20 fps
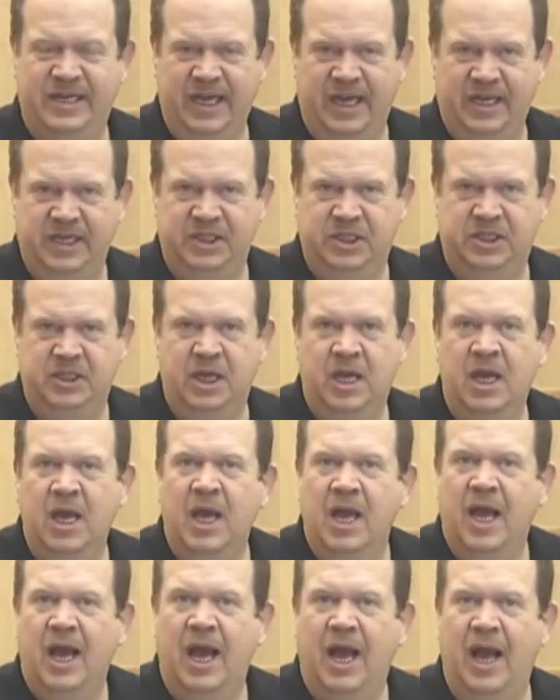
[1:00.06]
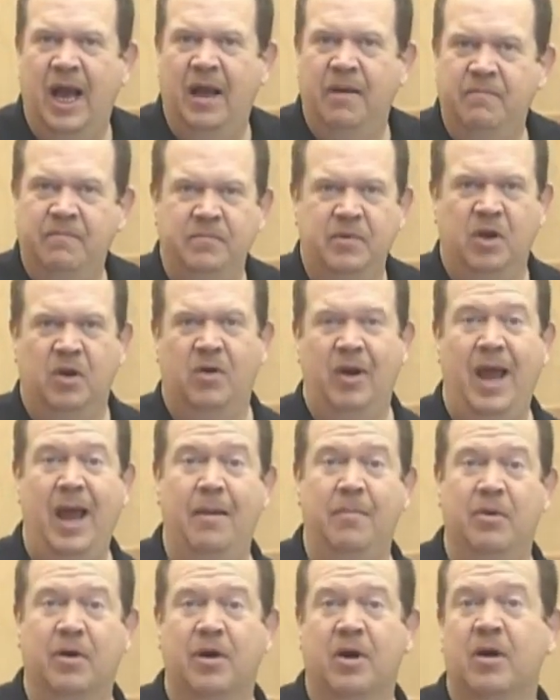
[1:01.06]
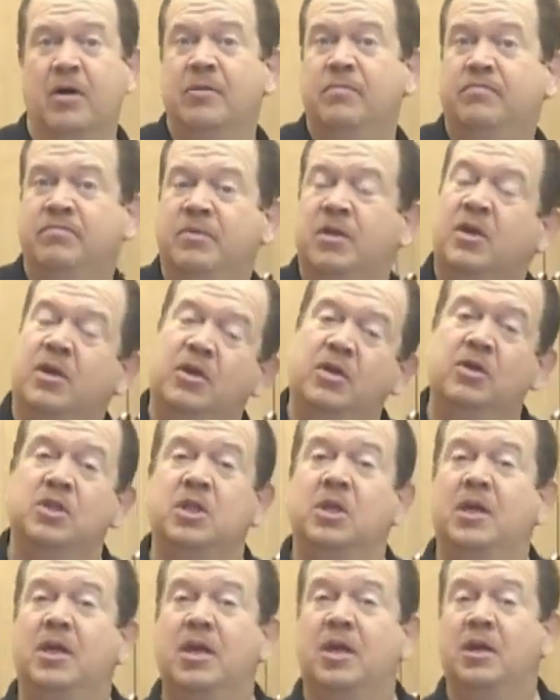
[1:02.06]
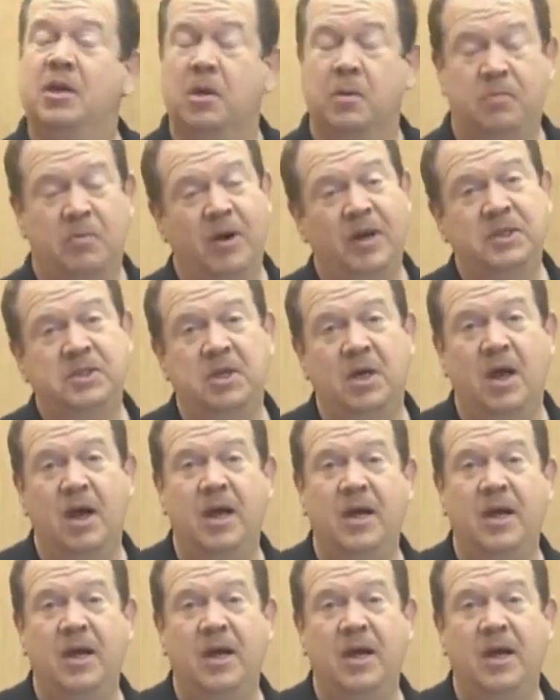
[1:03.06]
dish. Hamburger, you can usually get a good price